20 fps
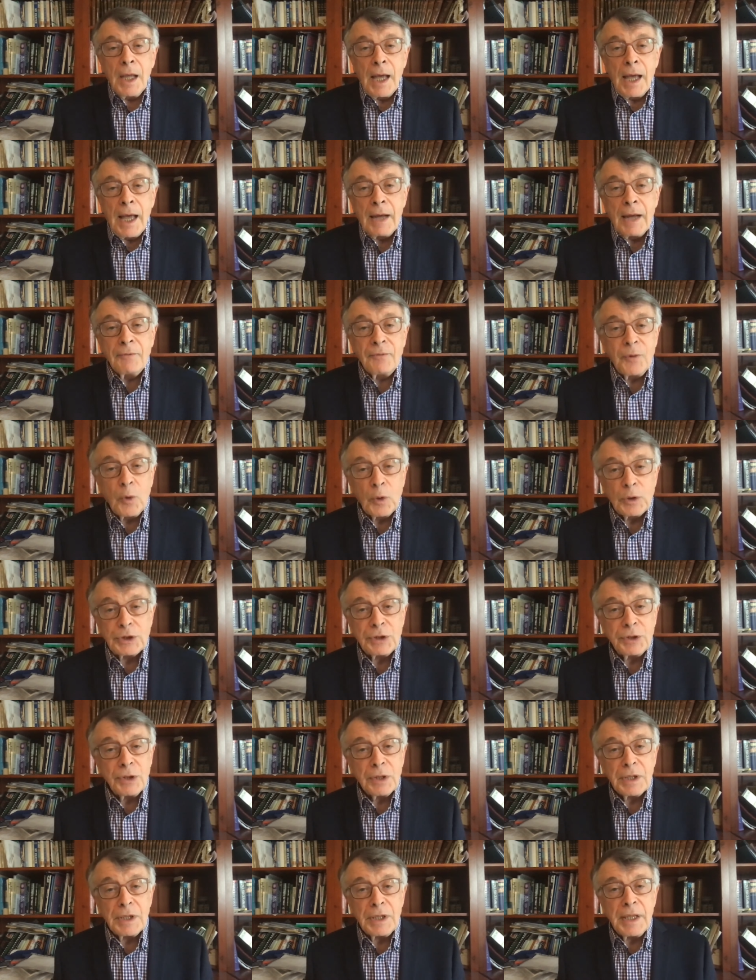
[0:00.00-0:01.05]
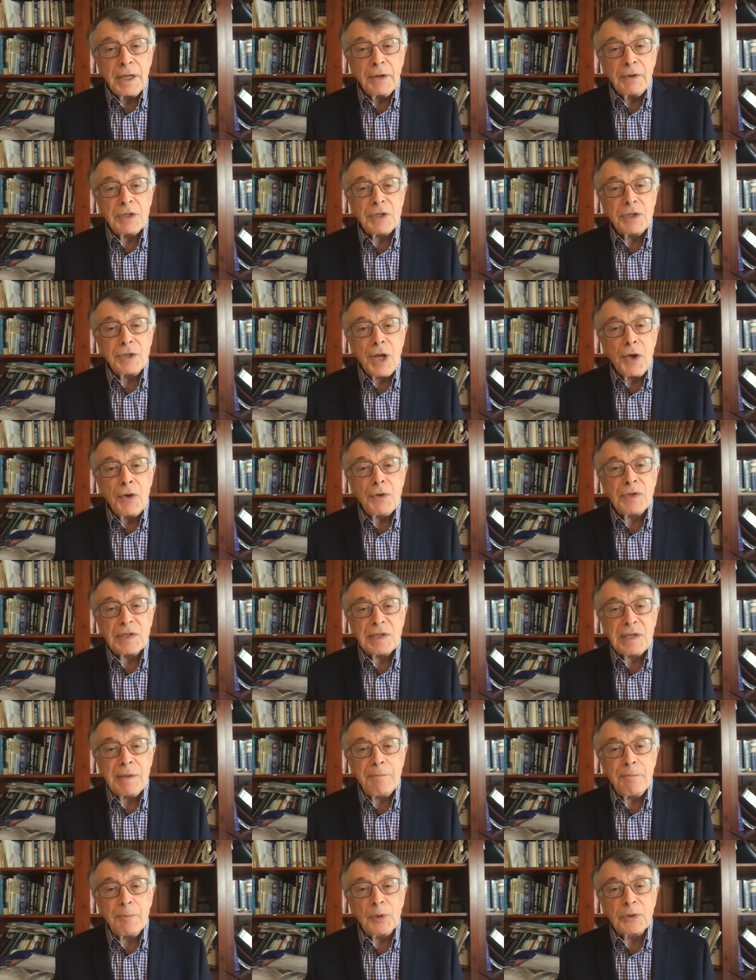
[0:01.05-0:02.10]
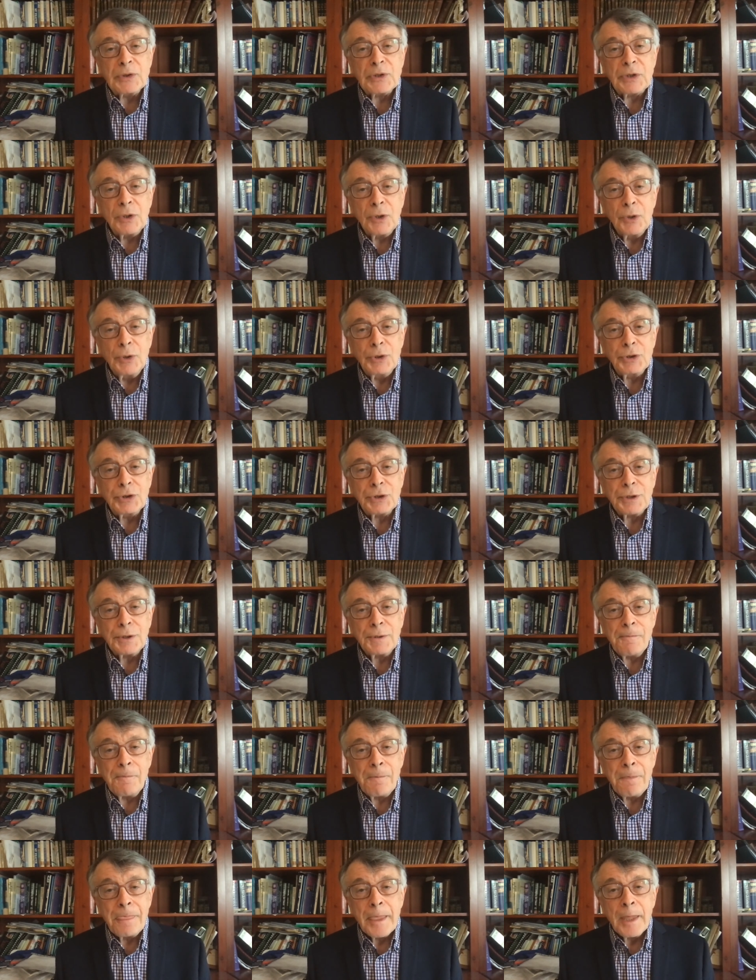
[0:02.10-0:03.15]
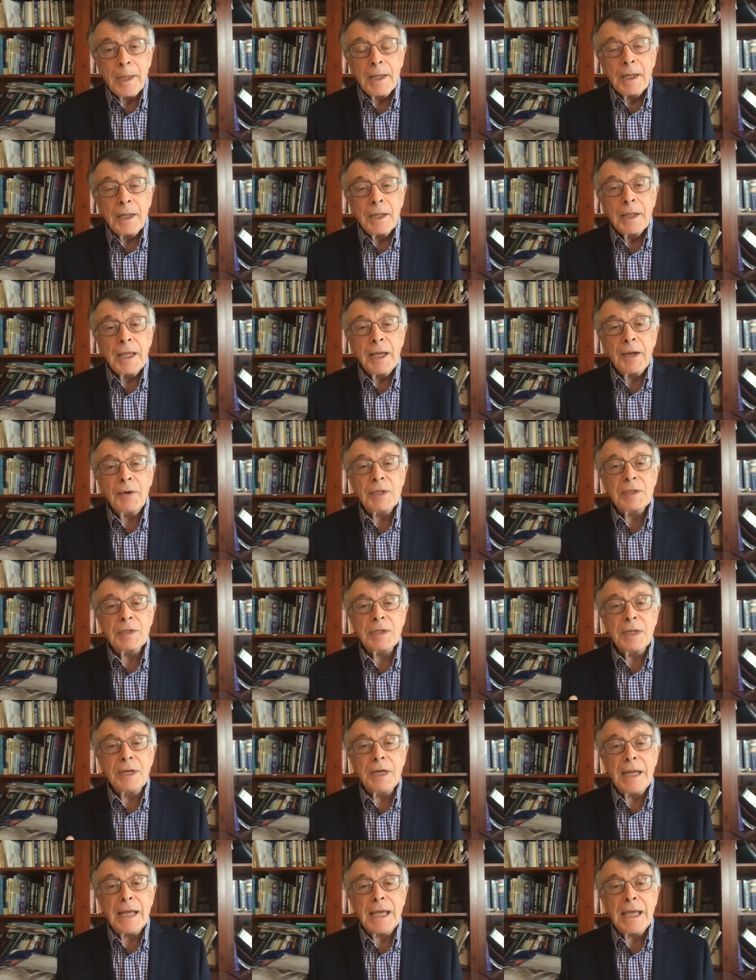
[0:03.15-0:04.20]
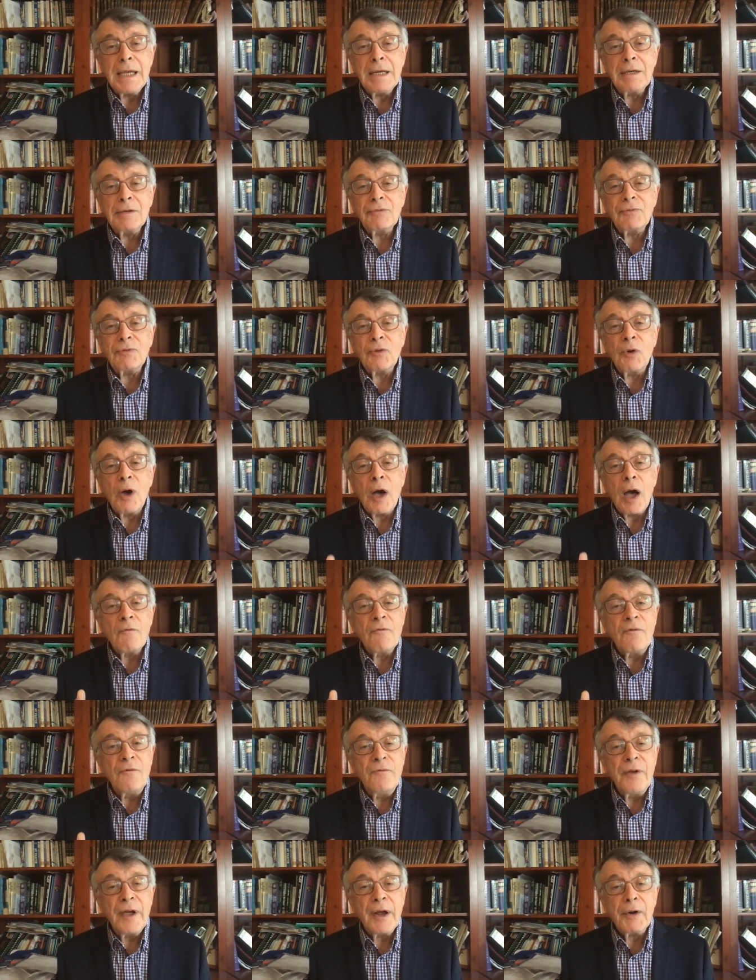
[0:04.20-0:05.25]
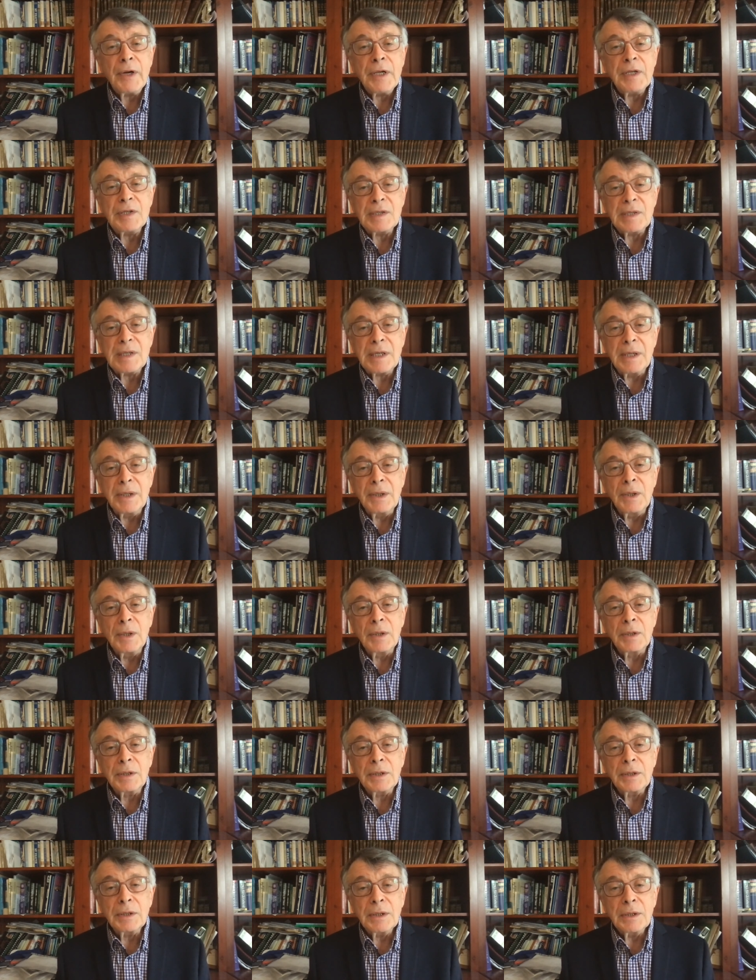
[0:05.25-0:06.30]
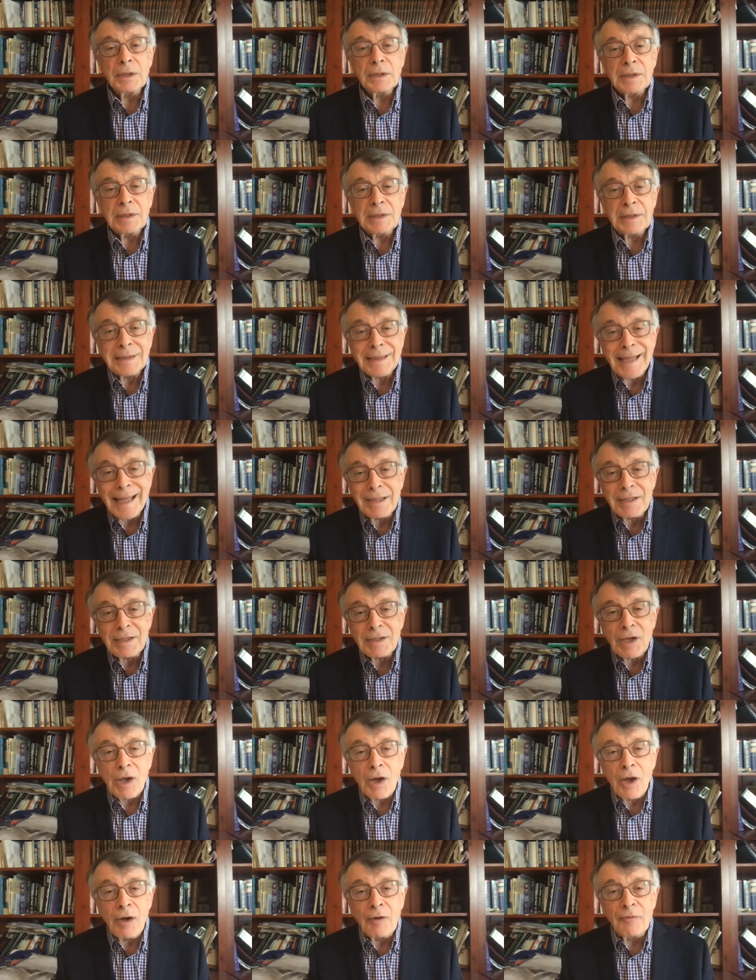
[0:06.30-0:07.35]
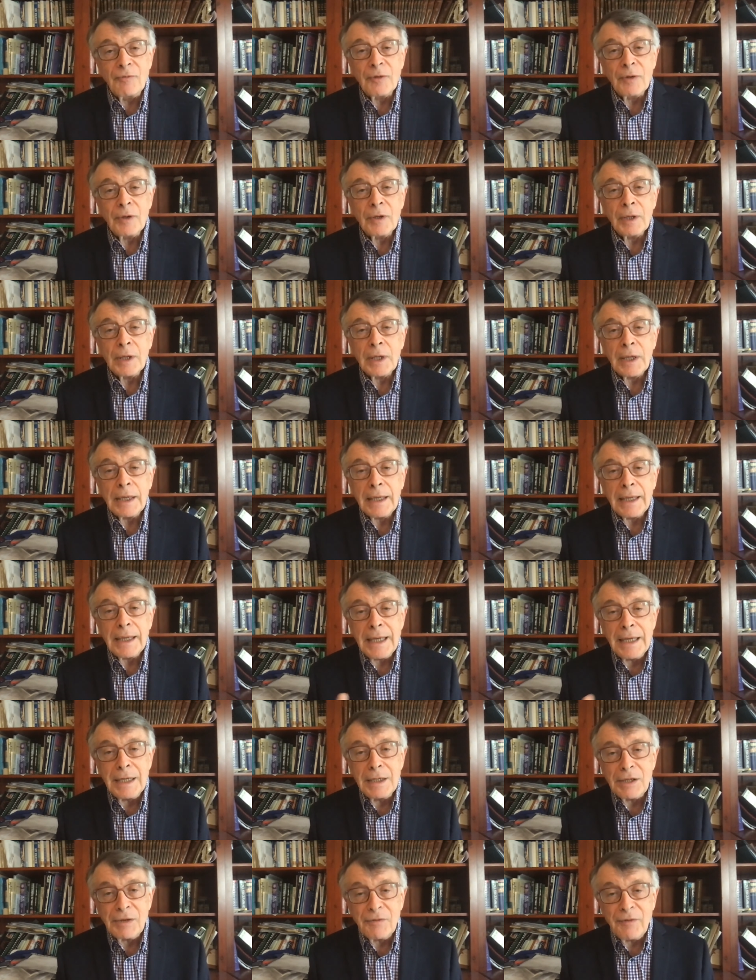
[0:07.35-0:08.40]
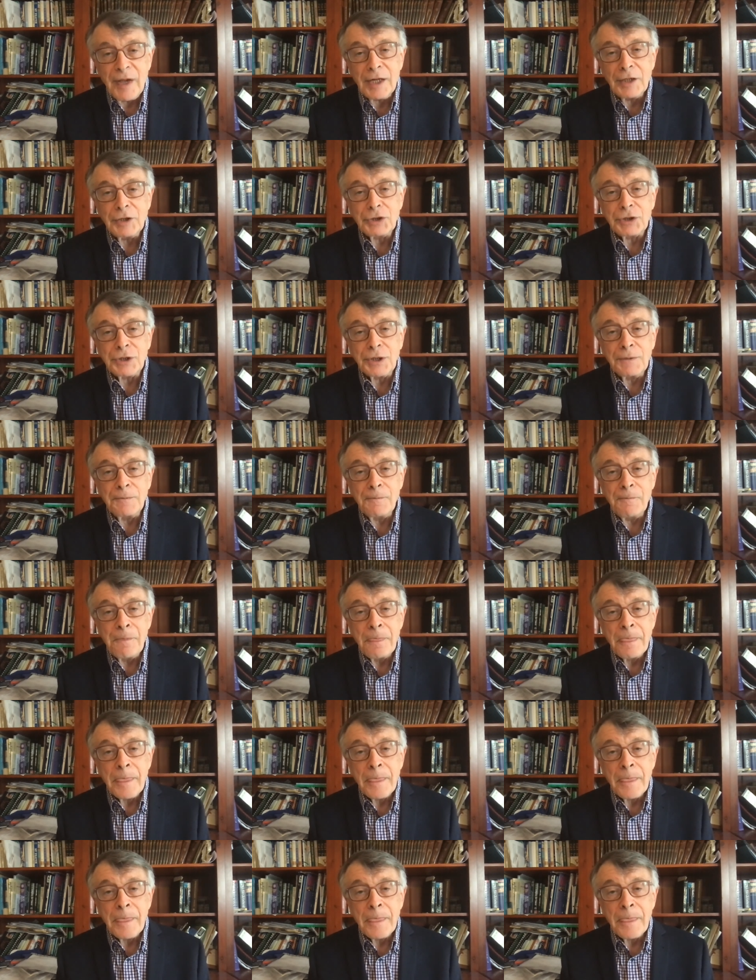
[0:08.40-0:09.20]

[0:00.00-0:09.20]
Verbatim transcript: Unfortunately, there is no simple solution. There is the need for very skilled sets of intervention,